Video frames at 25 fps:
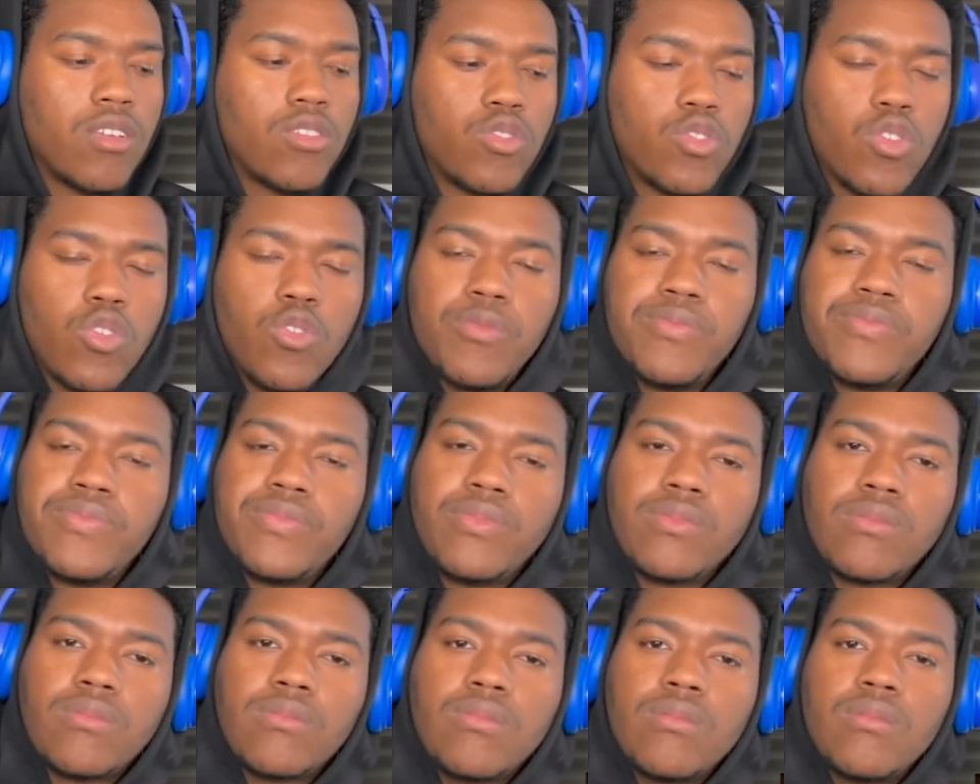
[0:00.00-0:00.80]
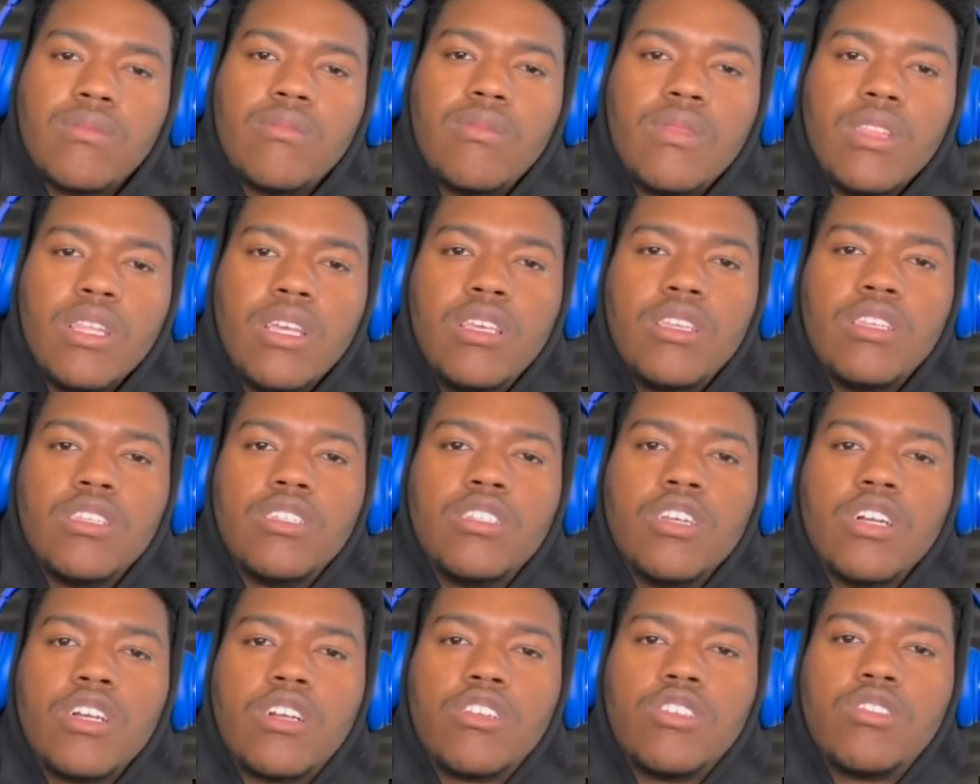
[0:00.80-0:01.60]
so this is
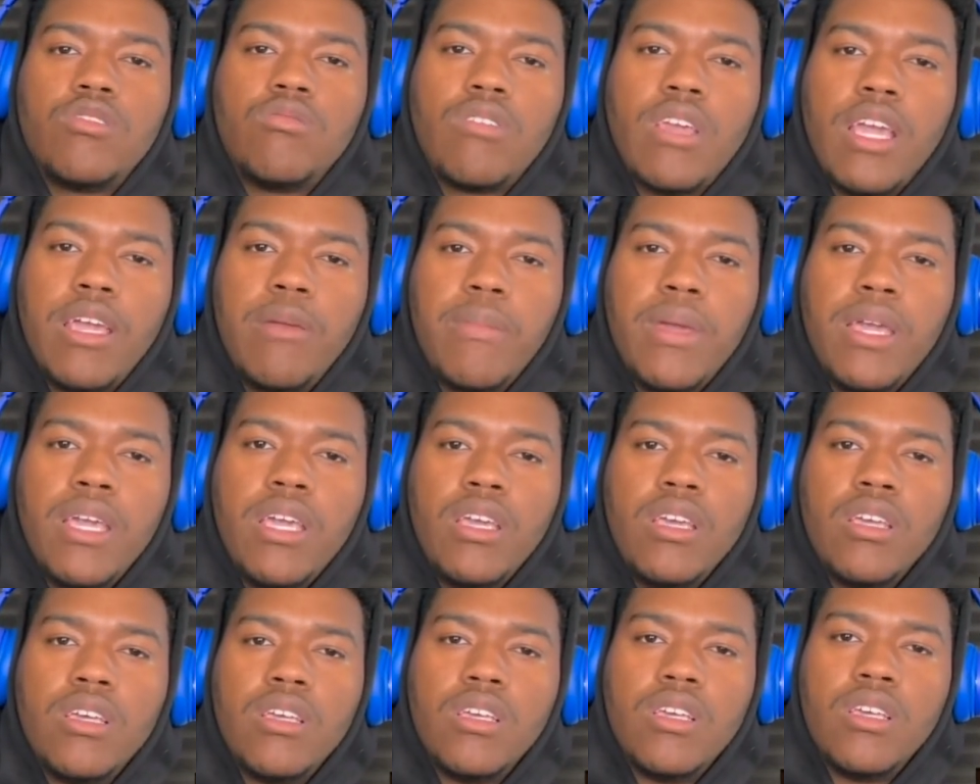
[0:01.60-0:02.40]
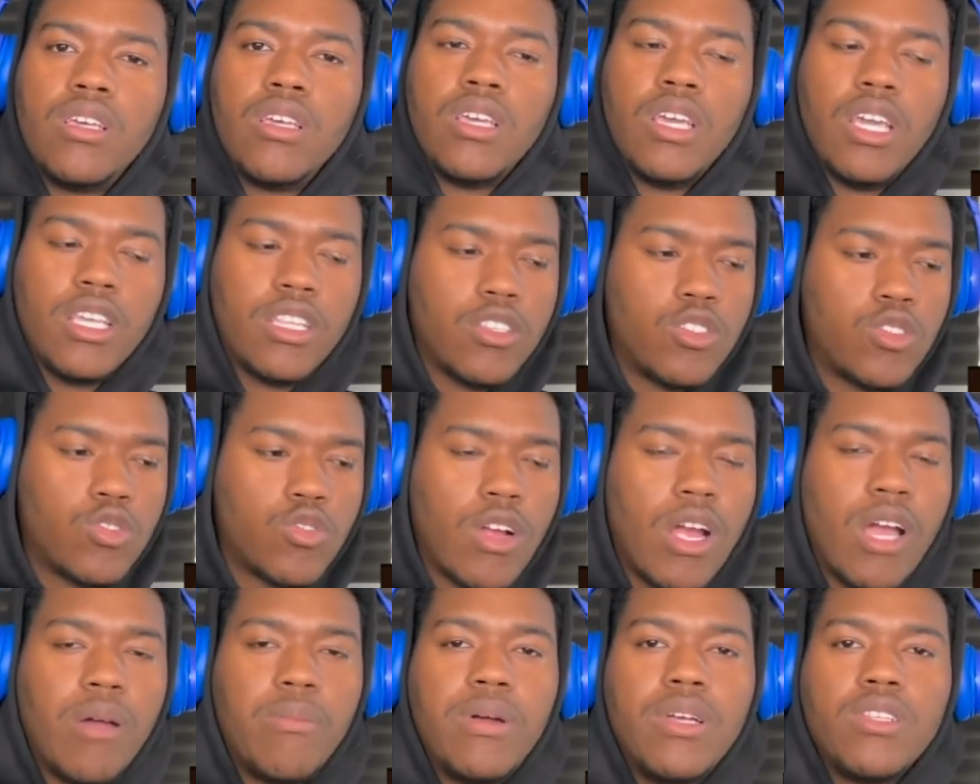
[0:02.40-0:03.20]
Young Crystal K, man. Hit the
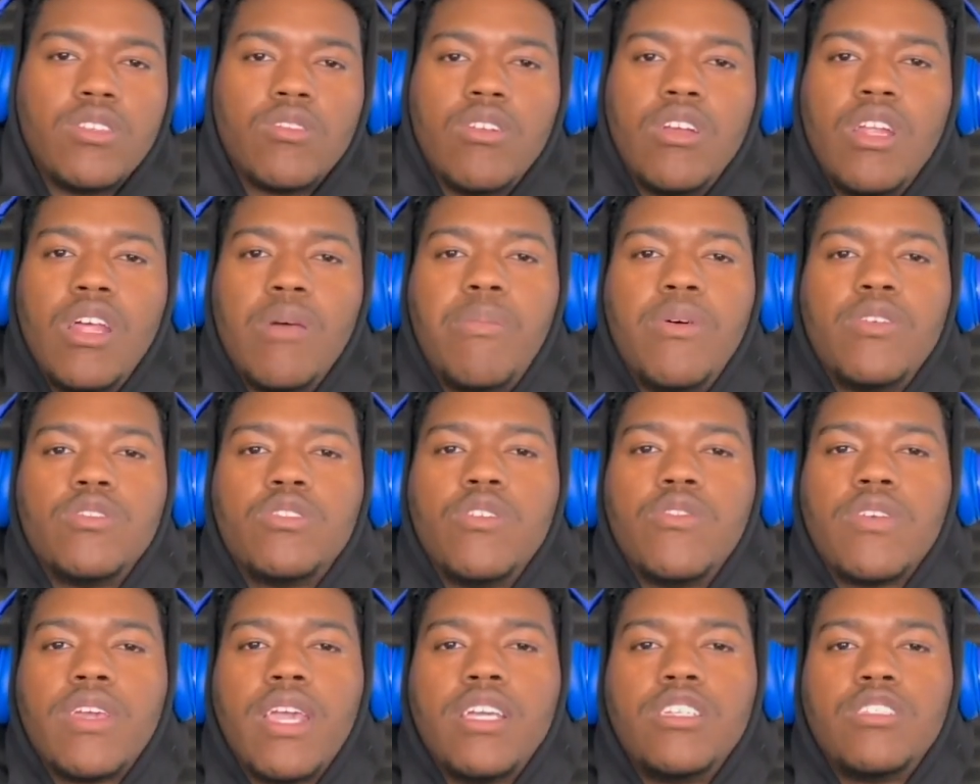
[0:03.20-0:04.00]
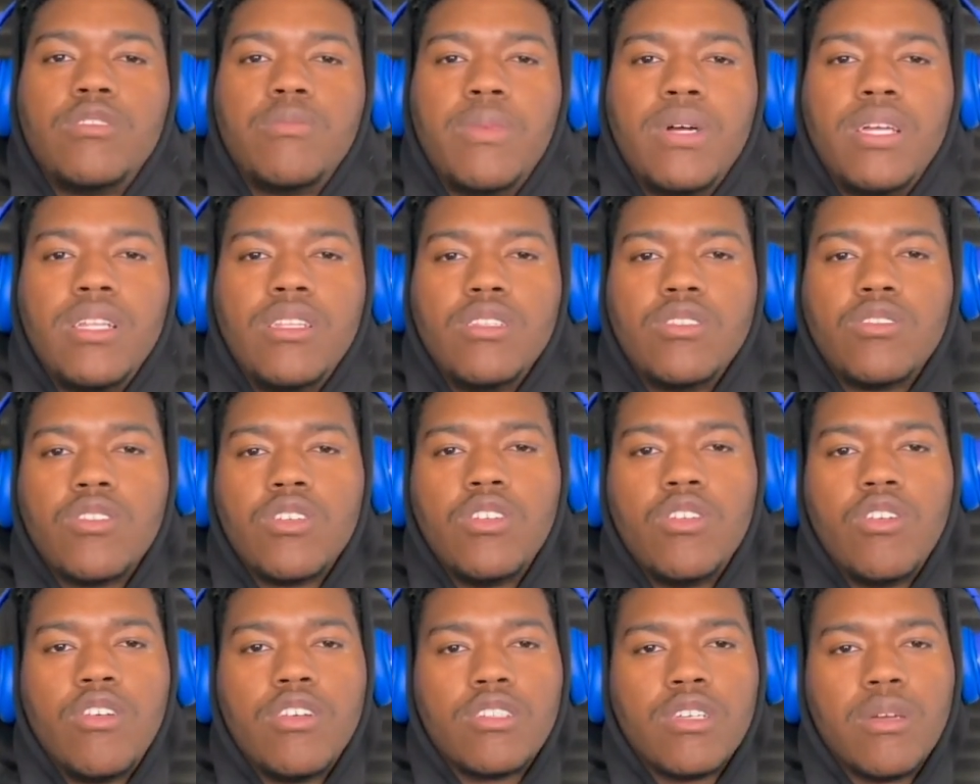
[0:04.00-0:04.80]
subscribe button, turn on that post notification button so you
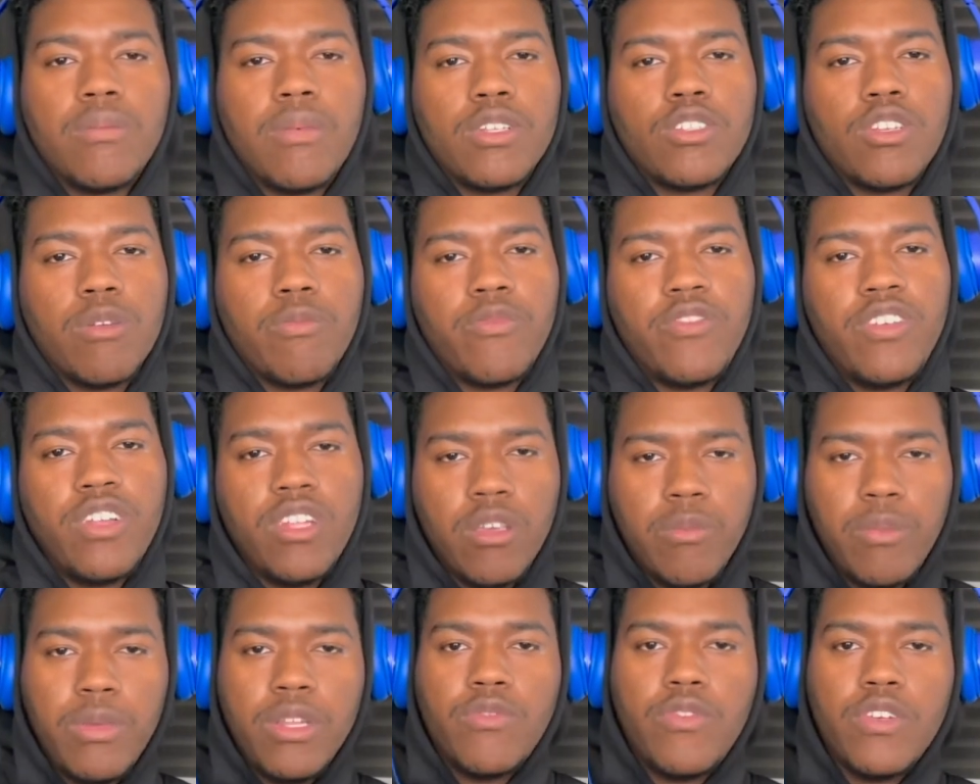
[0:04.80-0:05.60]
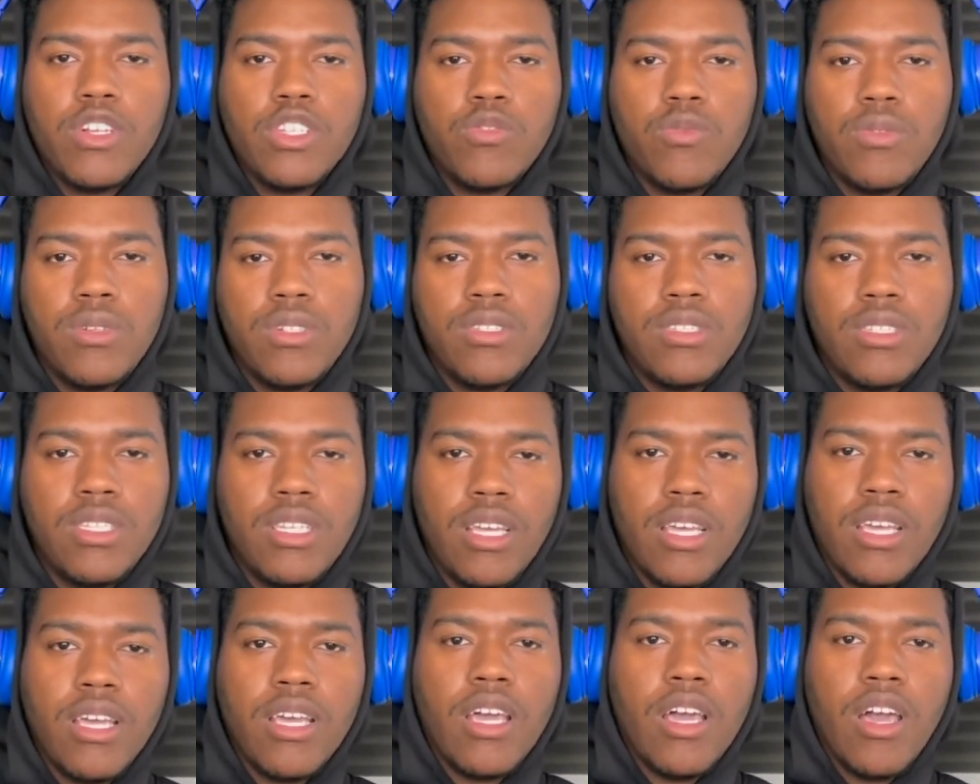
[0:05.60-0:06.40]
know every time I drop a video, you be the first one to
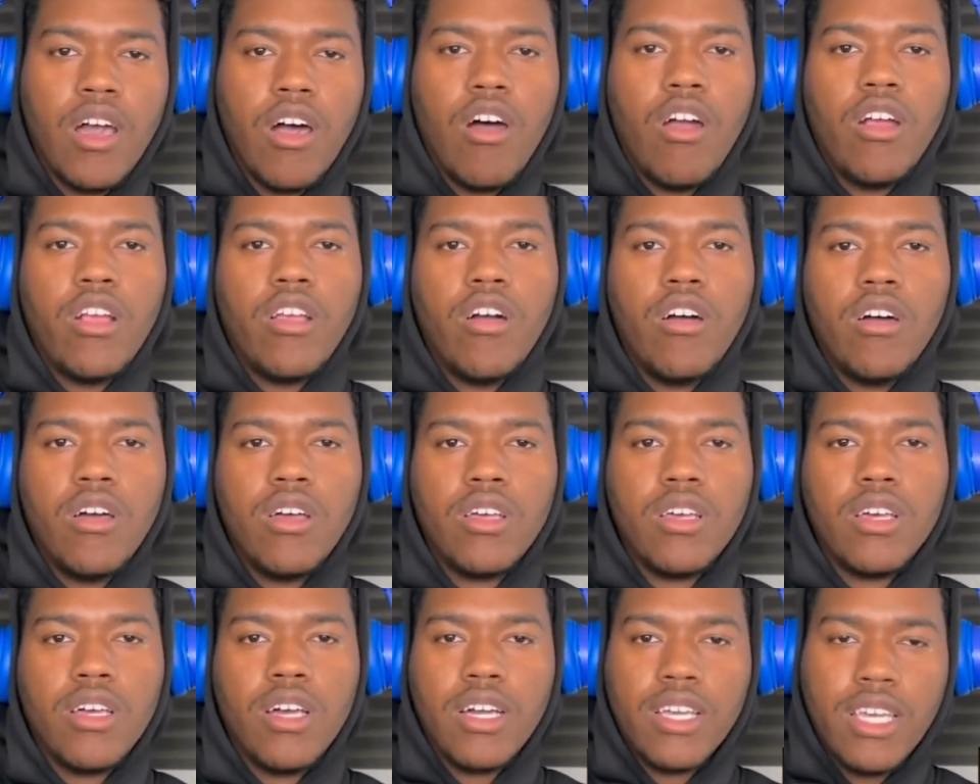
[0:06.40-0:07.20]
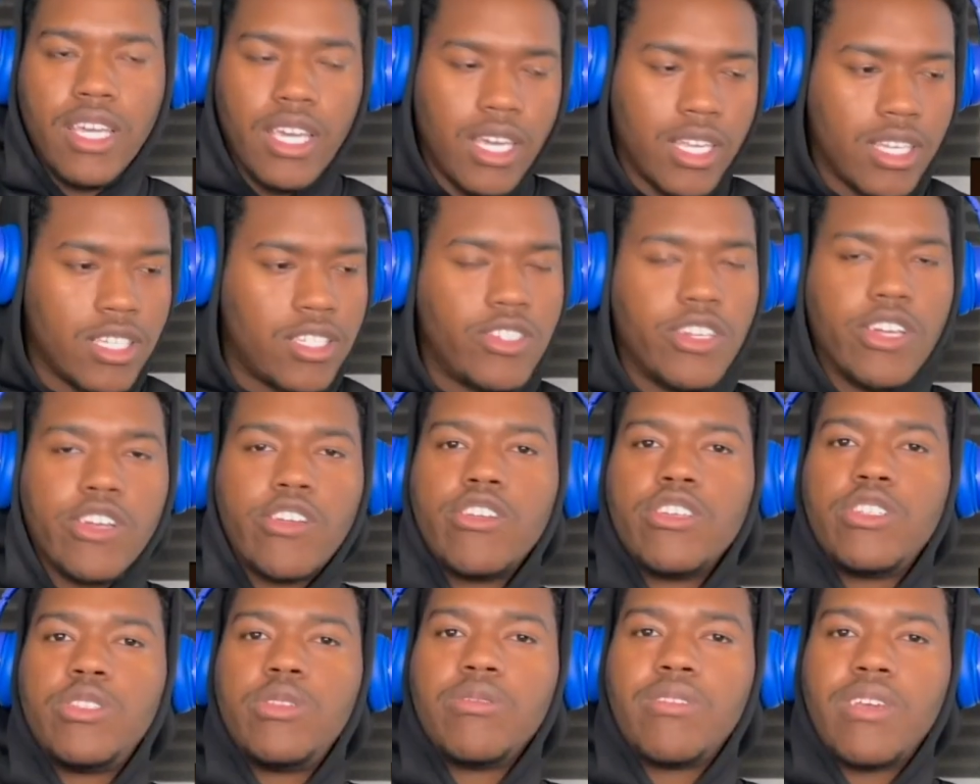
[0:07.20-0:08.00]
see. All right, y'all, again, this is Young
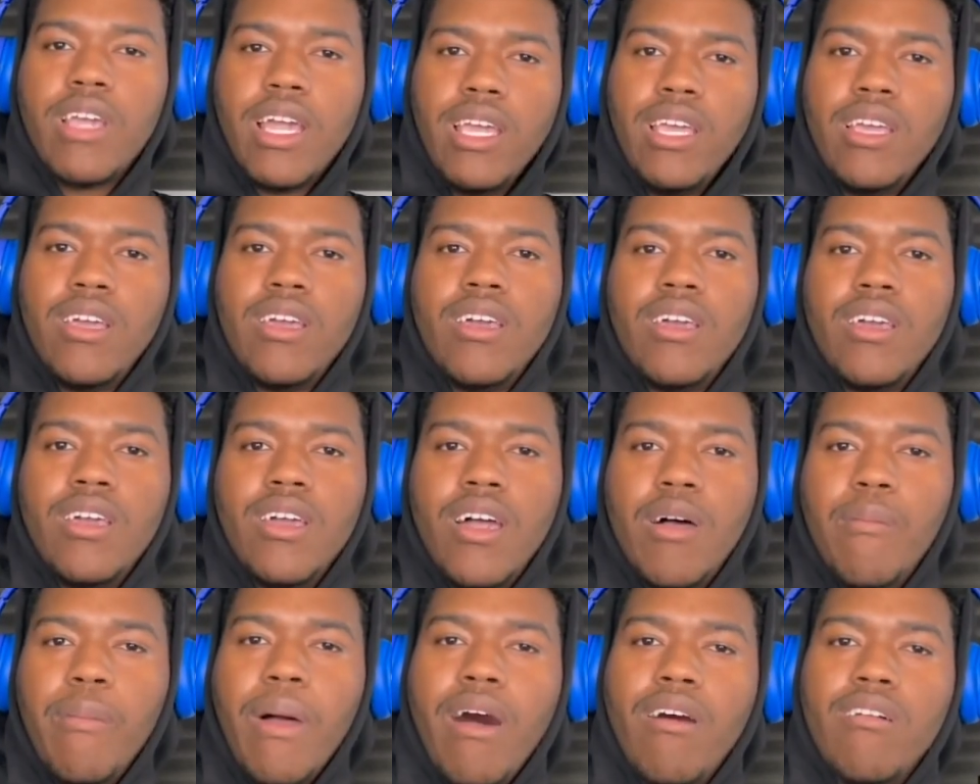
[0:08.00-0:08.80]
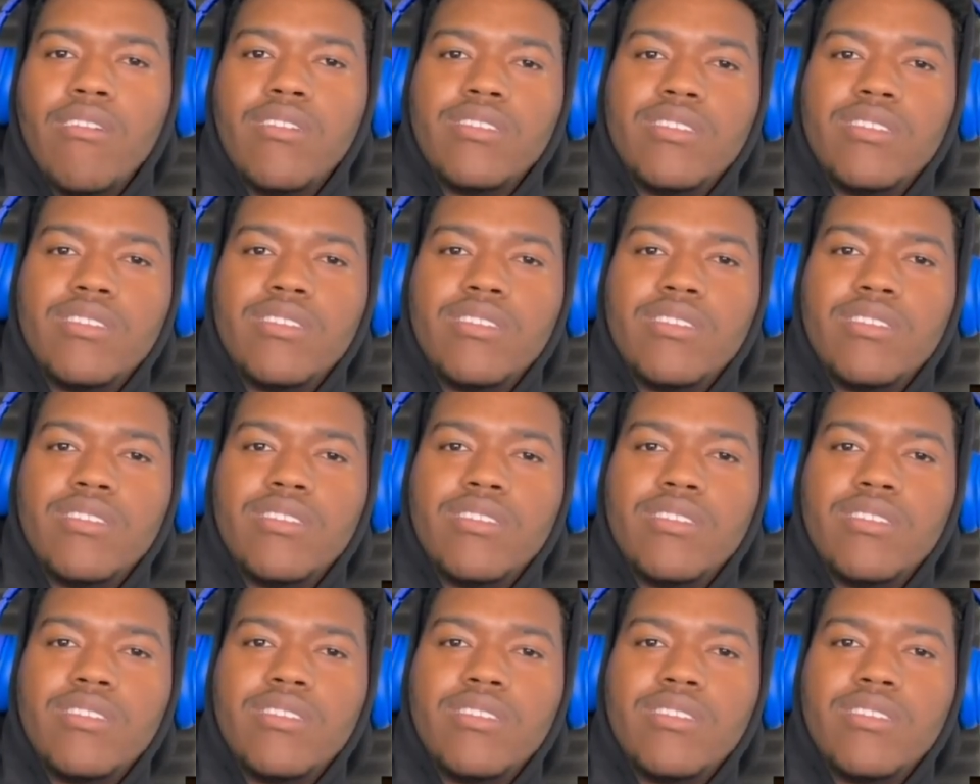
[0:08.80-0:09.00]
Crystal K. I'm out.